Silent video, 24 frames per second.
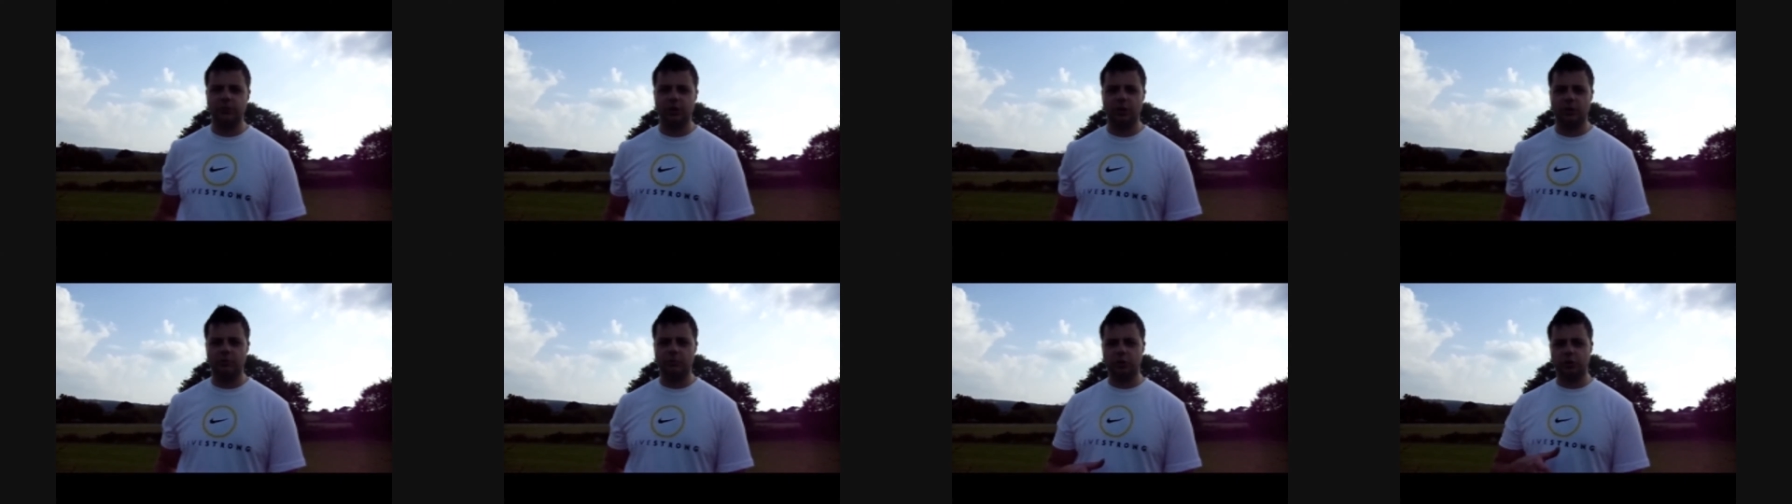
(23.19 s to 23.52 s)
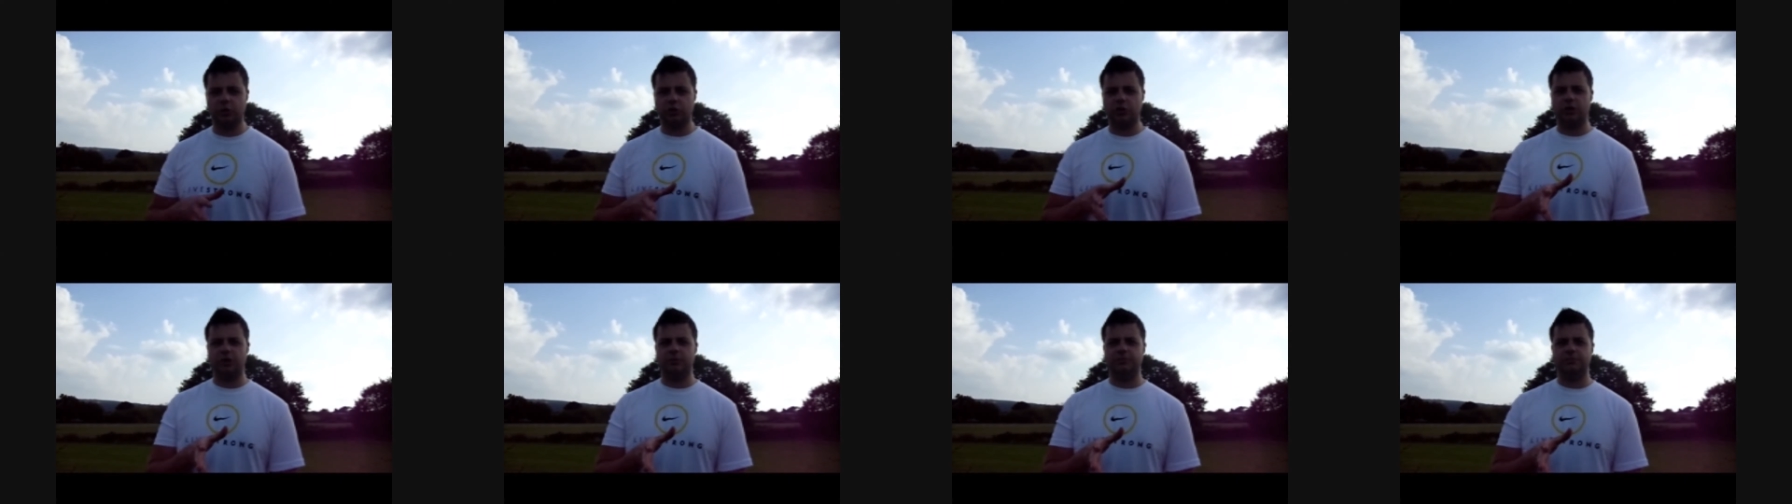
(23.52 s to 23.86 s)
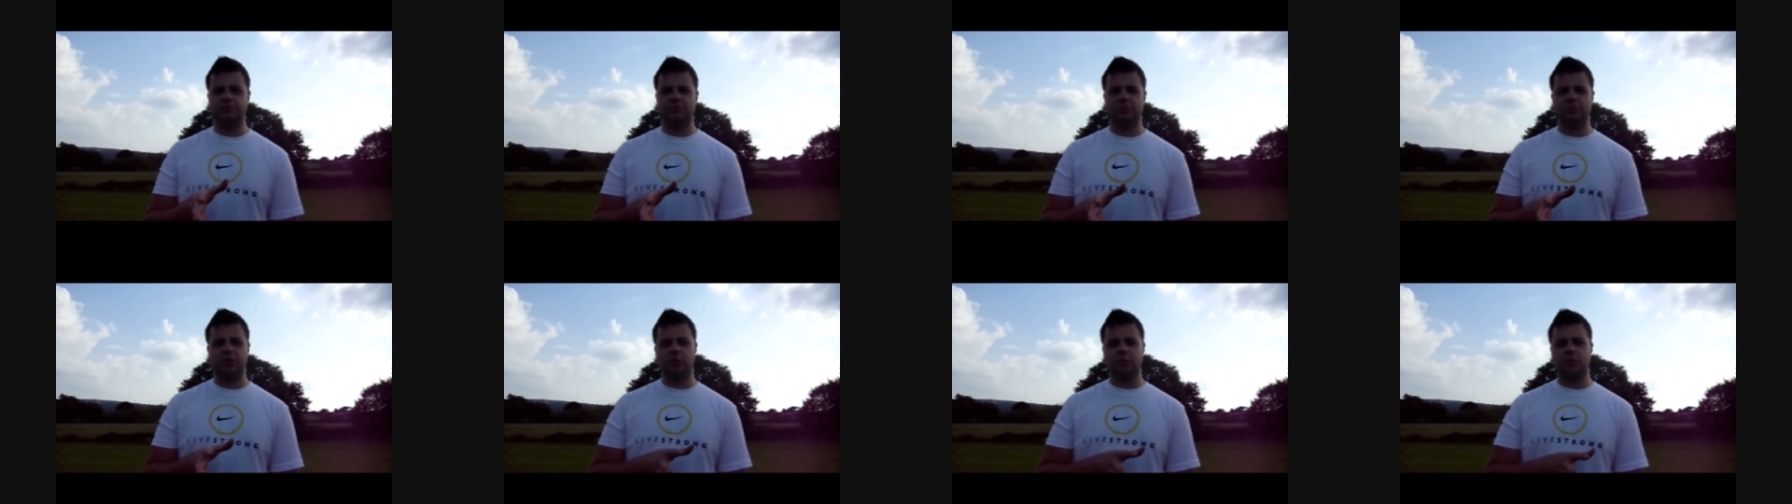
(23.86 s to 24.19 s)
so I'm just going to
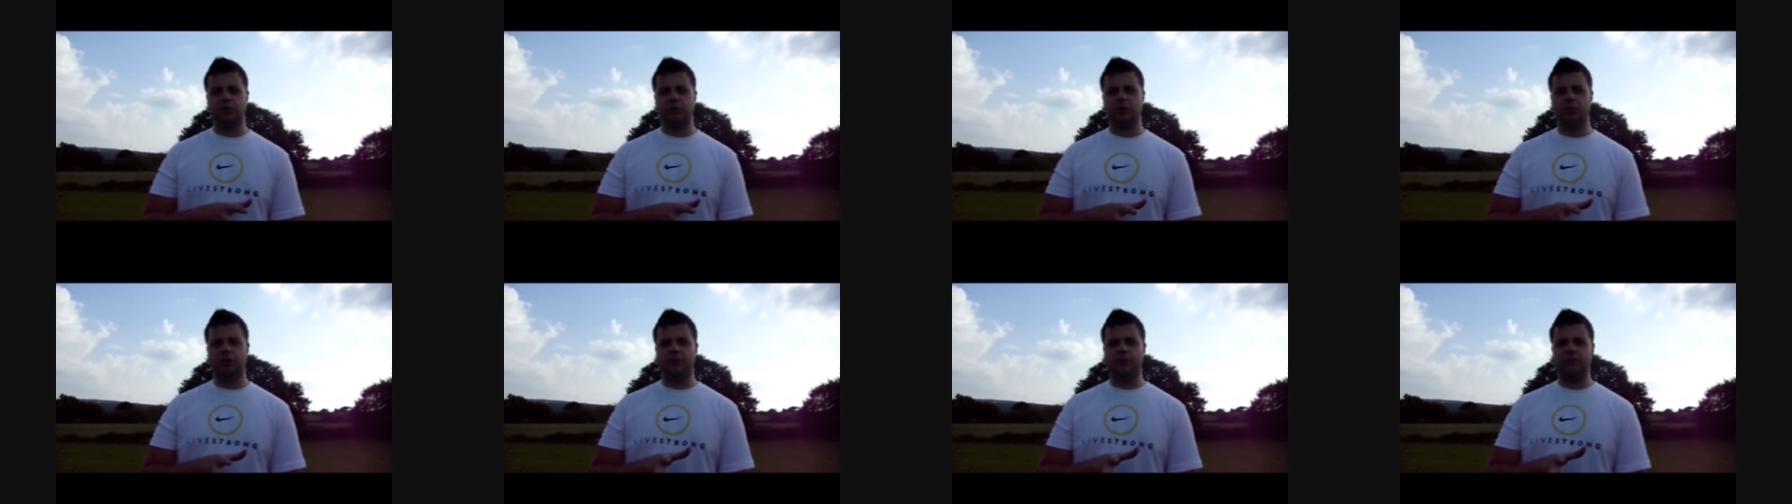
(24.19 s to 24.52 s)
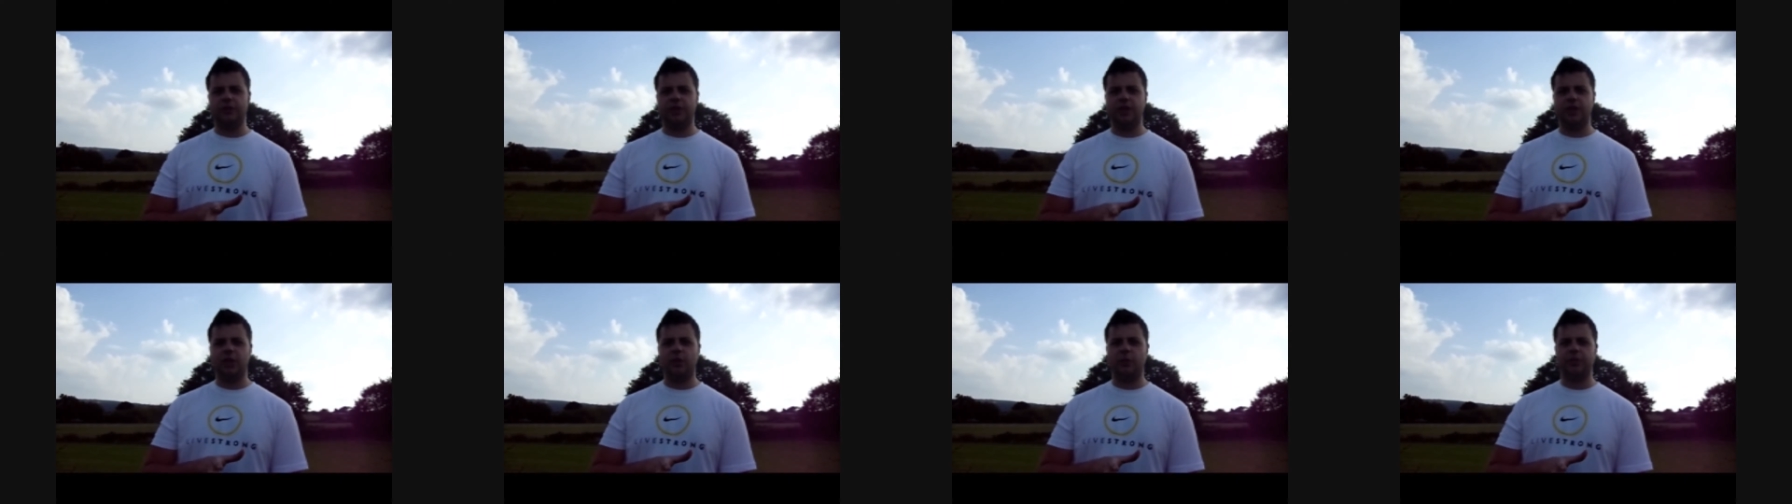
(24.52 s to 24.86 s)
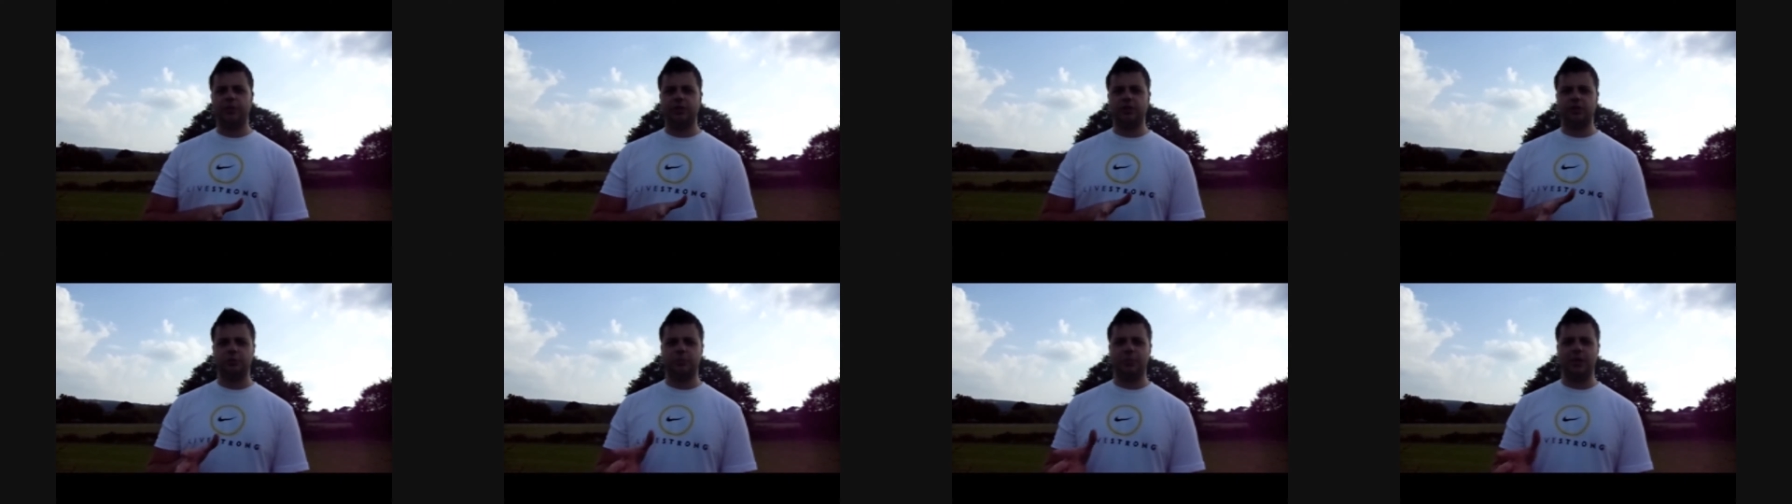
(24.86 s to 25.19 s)
do a short video and
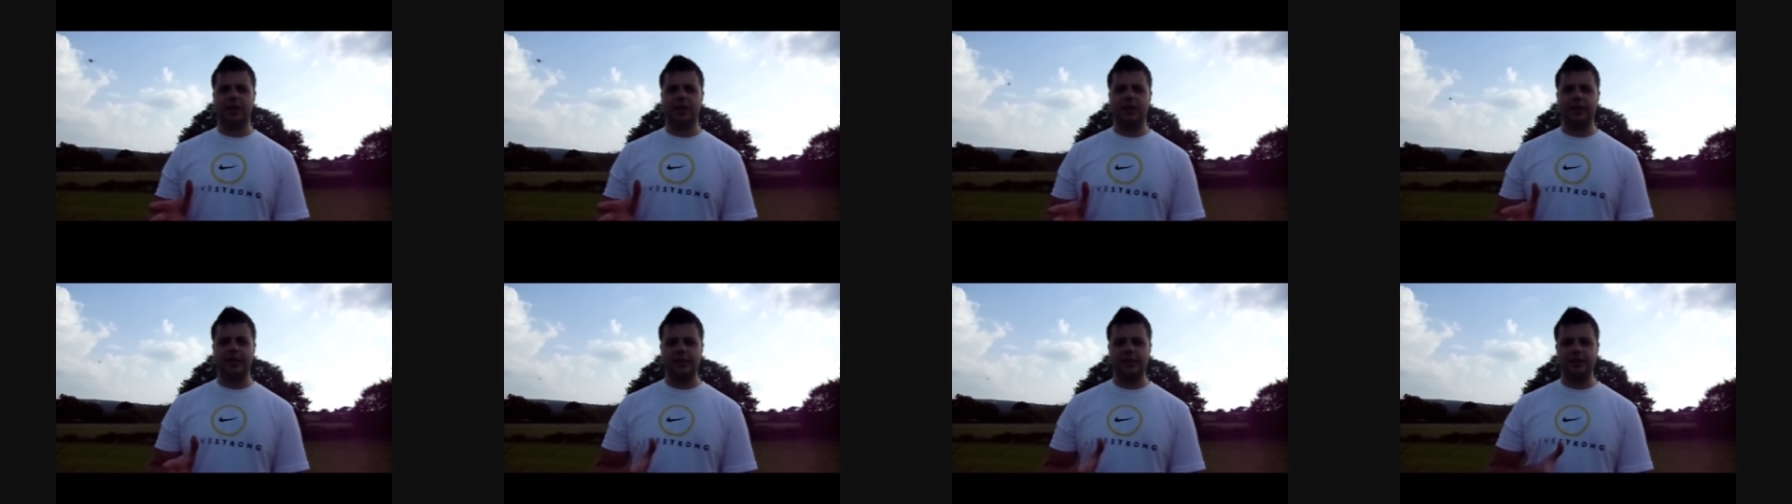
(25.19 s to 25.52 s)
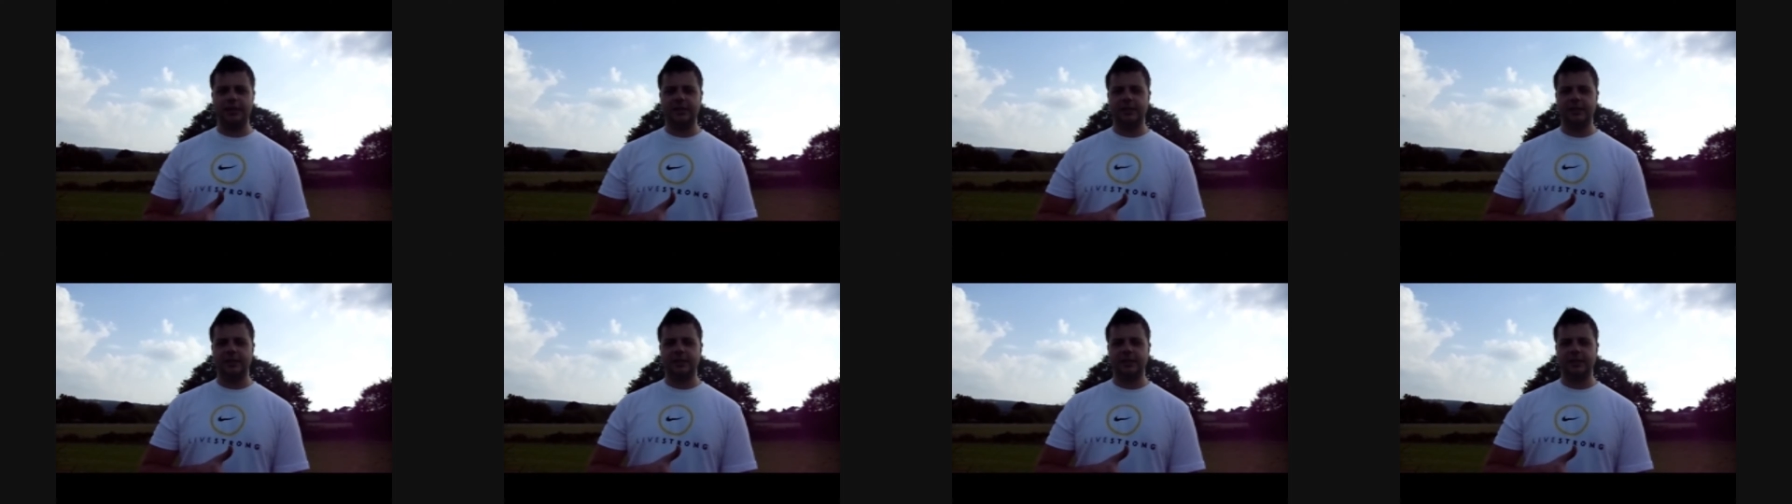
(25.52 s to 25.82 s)
explain